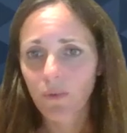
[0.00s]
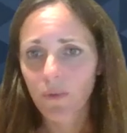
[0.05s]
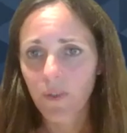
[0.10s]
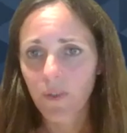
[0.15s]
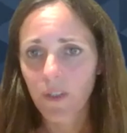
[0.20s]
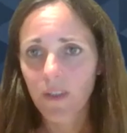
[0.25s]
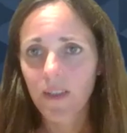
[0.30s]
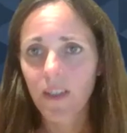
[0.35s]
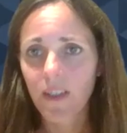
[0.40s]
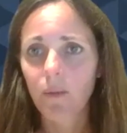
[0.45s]
for
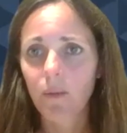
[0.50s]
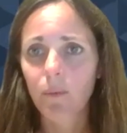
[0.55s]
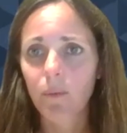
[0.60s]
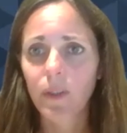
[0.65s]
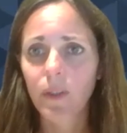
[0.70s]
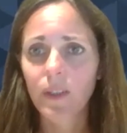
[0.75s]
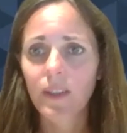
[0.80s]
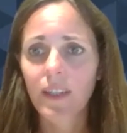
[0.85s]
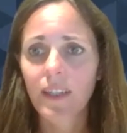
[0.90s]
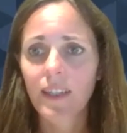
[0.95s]

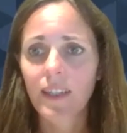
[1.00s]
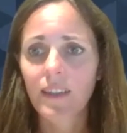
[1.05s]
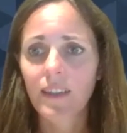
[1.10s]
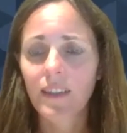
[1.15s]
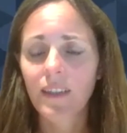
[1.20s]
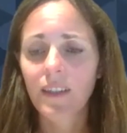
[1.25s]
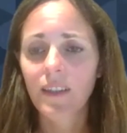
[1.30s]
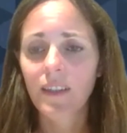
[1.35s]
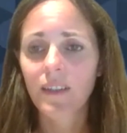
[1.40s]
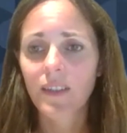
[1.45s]
example, that it
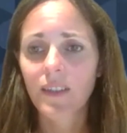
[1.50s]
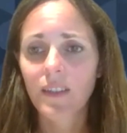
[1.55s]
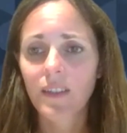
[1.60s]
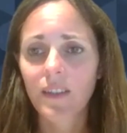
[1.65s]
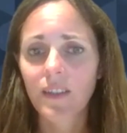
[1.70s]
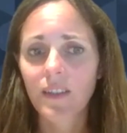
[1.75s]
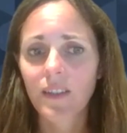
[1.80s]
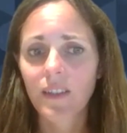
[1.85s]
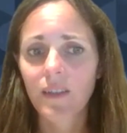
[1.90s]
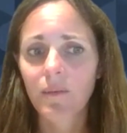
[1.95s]

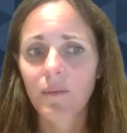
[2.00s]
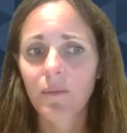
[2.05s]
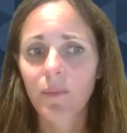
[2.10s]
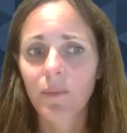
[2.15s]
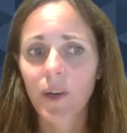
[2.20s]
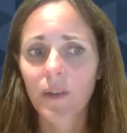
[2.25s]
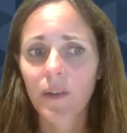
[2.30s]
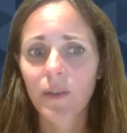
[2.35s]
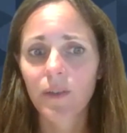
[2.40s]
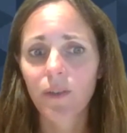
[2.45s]
enhances a
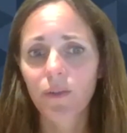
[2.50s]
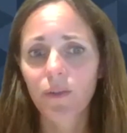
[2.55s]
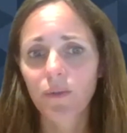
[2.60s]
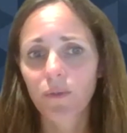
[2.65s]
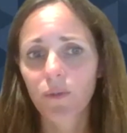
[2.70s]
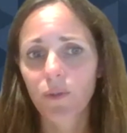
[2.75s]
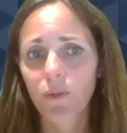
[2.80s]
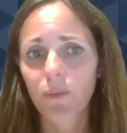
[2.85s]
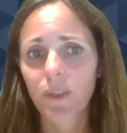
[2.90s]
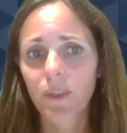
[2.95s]
marker of
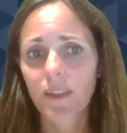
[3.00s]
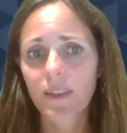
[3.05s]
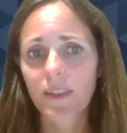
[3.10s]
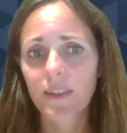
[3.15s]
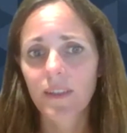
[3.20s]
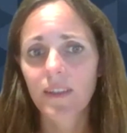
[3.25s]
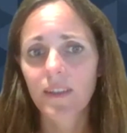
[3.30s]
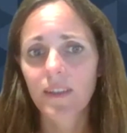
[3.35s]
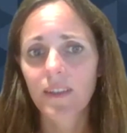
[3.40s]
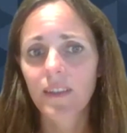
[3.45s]

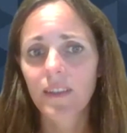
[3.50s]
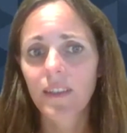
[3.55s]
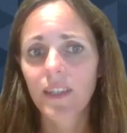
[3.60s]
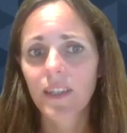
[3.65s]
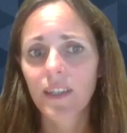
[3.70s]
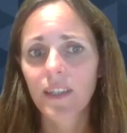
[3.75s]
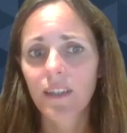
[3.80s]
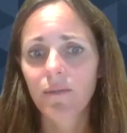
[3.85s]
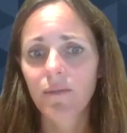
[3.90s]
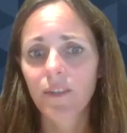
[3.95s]
neuroplasticity,
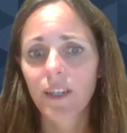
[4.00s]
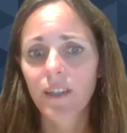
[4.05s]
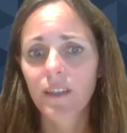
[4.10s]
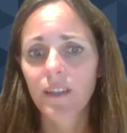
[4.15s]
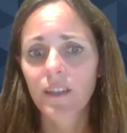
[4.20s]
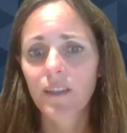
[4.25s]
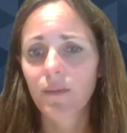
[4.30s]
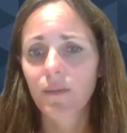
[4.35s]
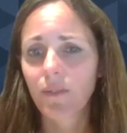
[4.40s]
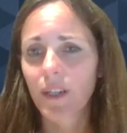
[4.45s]
and I find
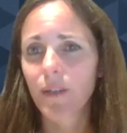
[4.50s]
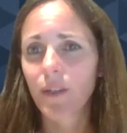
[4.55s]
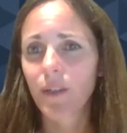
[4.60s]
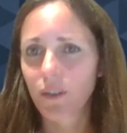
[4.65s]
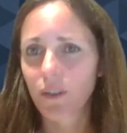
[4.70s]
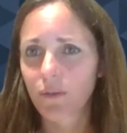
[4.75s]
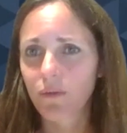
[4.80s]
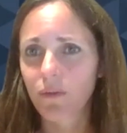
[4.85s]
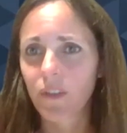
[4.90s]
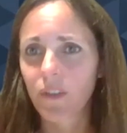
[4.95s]
this very
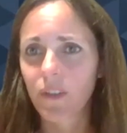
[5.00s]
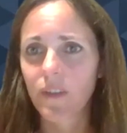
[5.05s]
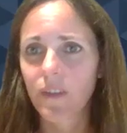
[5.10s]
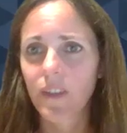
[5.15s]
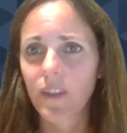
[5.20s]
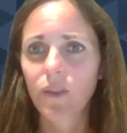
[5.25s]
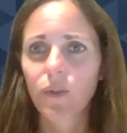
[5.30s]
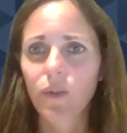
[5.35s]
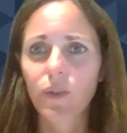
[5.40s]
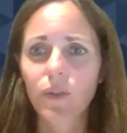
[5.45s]

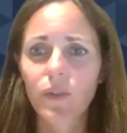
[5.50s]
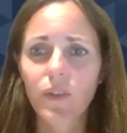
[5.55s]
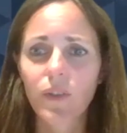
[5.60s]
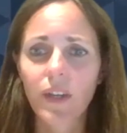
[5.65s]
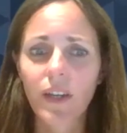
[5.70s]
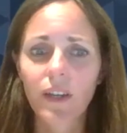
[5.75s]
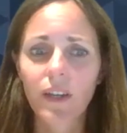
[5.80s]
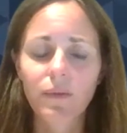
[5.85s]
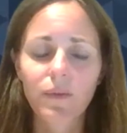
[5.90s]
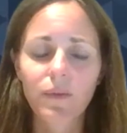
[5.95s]
convincing. You also
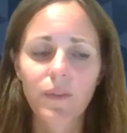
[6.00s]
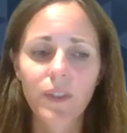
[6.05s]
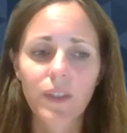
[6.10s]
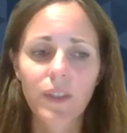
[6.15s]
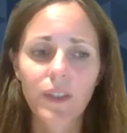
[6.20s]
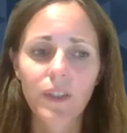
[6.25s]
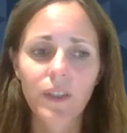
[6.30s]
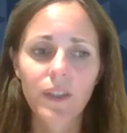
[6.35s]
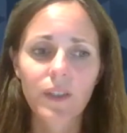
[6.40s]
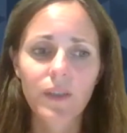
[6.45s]
have uh,
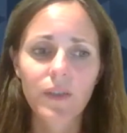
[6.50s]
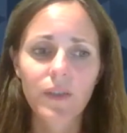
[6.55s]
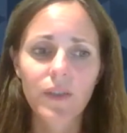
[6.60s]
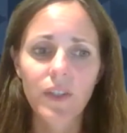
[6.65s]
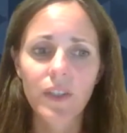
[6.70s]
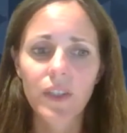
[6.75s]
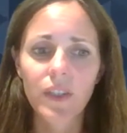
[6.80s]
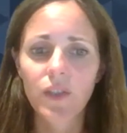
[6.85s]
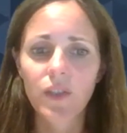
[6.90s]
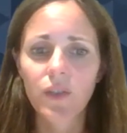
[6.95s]
other
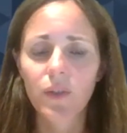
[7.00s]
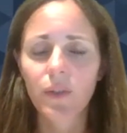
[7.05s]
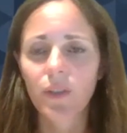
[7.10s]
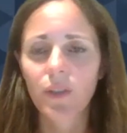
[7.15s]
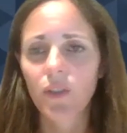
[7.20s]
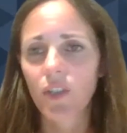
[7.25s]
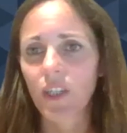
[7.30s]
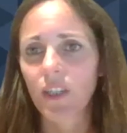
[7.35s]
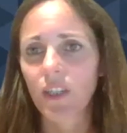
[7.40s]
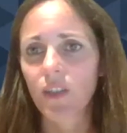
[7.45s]
studies showing
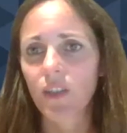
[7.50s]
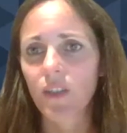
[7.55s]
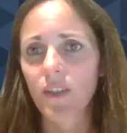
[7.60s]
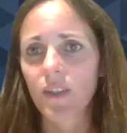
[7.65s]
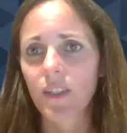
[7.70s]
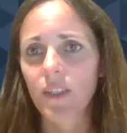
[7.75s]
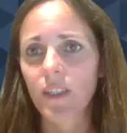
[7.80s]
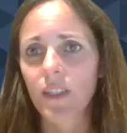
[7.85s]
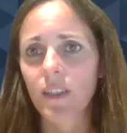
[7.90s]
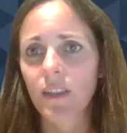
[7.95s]
changes
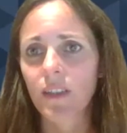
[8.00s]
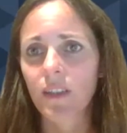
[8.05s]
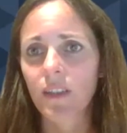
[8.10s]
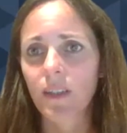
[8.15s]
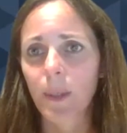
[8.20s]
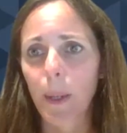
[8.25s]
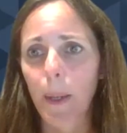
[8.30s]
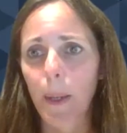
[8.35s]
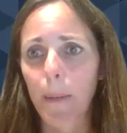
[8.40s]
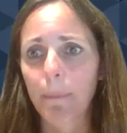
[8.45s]
in
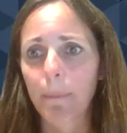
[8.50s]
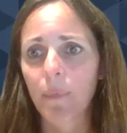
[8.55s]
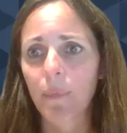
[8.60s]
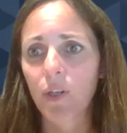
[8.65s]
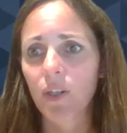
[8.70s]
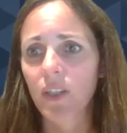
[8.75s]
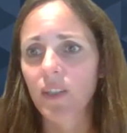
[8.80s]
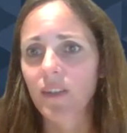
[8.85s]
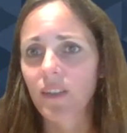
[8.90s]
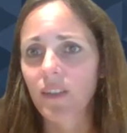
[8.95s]
uh,
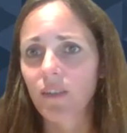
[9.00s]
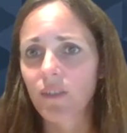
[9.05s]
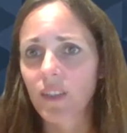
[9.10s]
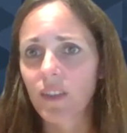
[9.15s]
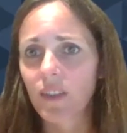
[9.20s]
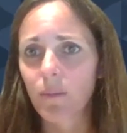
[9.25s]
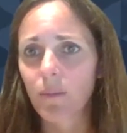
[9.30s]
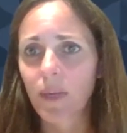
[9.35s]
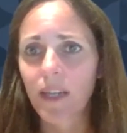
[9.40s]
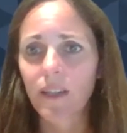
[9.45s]

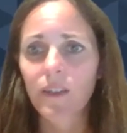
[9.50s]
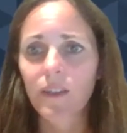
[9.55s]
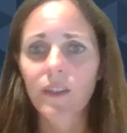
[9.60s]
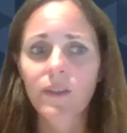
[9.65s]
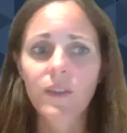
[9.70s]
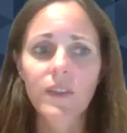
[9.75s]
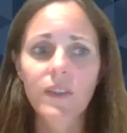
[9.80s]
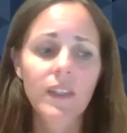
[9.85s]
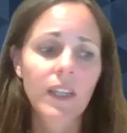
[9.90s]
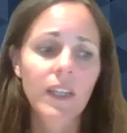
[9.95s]
connectivity
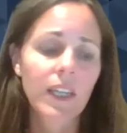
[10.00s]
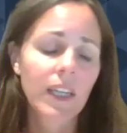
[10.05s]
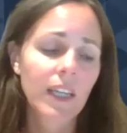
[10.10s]
patterns